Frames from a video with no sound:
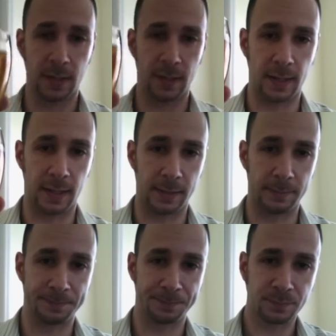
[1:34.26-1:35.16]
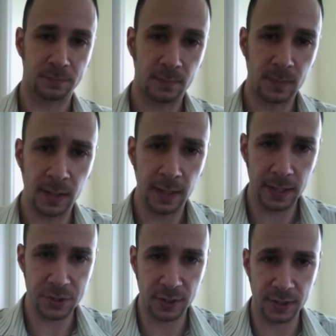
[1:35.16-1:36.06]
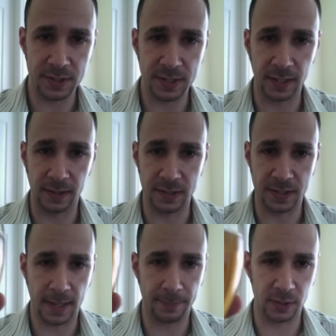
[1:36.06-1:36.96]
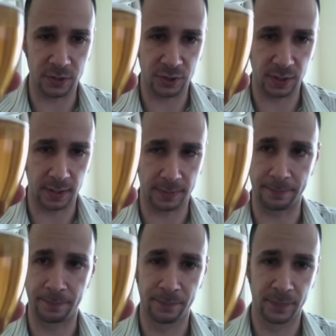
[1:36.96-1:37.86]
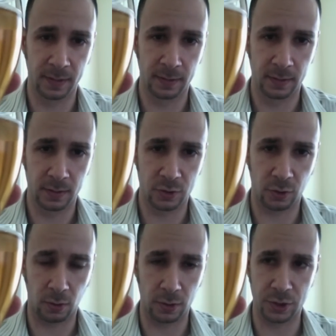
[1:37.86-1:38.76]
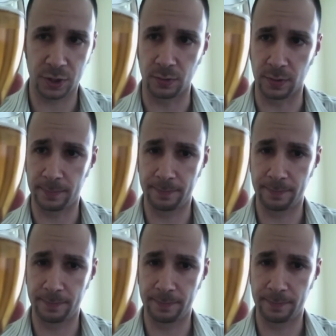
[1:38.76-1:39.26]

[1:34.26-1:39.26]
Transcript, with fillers: Um, As you can see, there's not much um, charge to it,